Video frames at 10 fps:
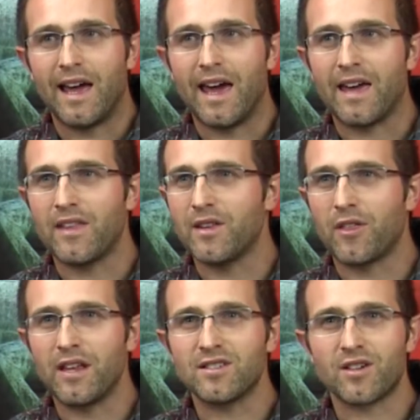And then
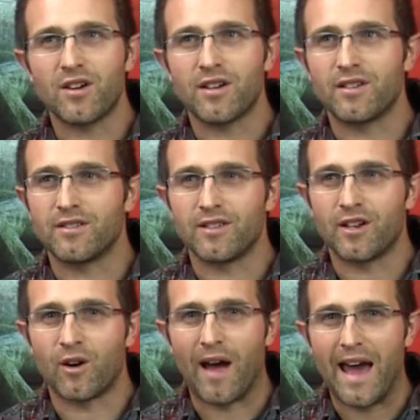things started,
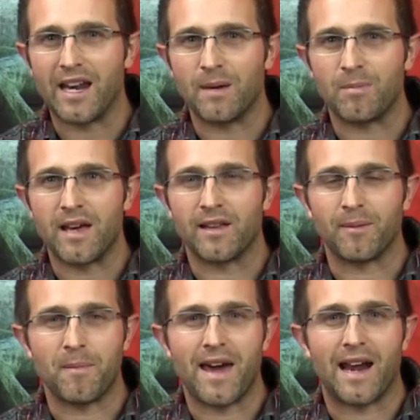adding up in my head
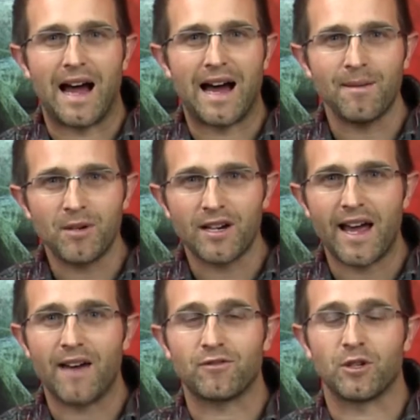like, man, I'm going to
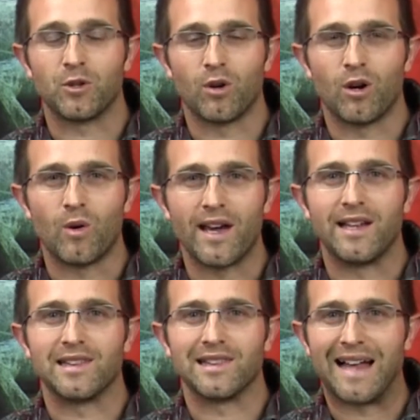have to grow
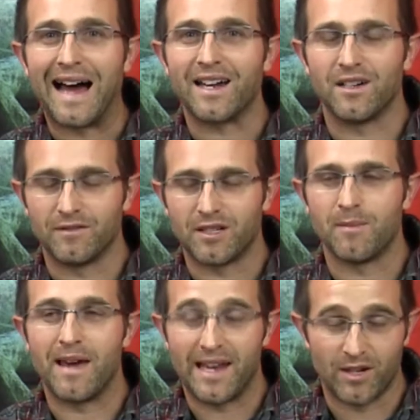a lot of
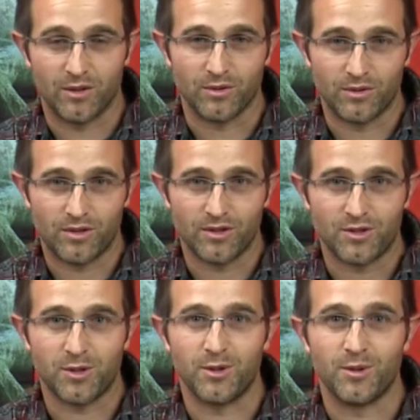tomatoes
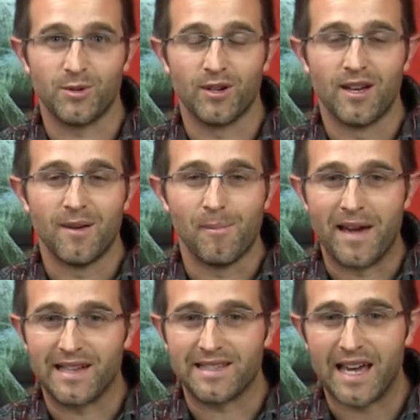to
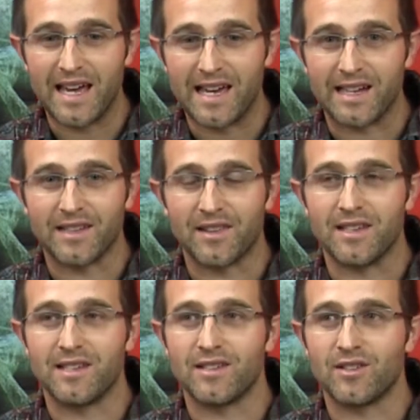maintain
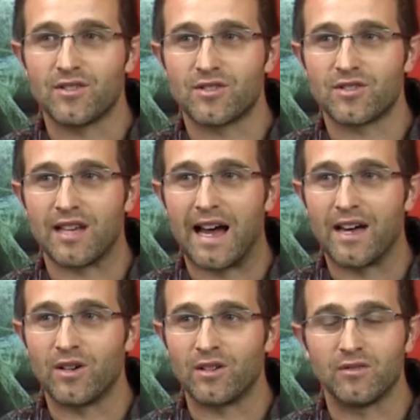the
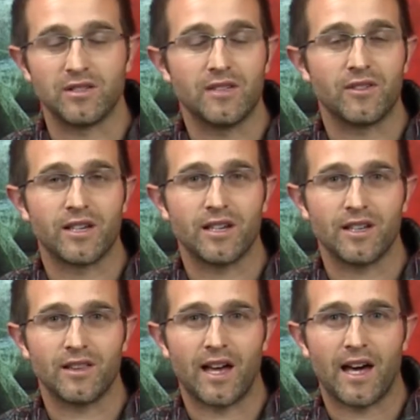style of
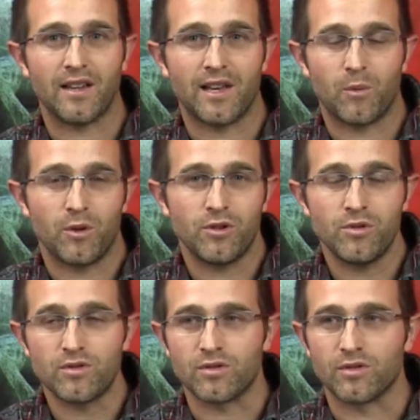living that we're
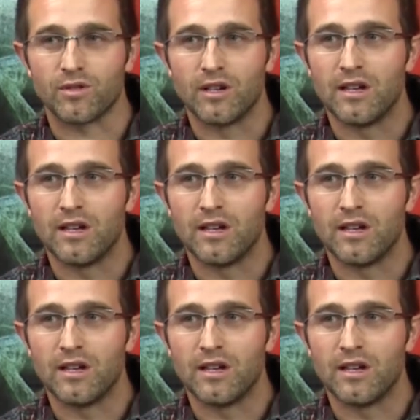used to.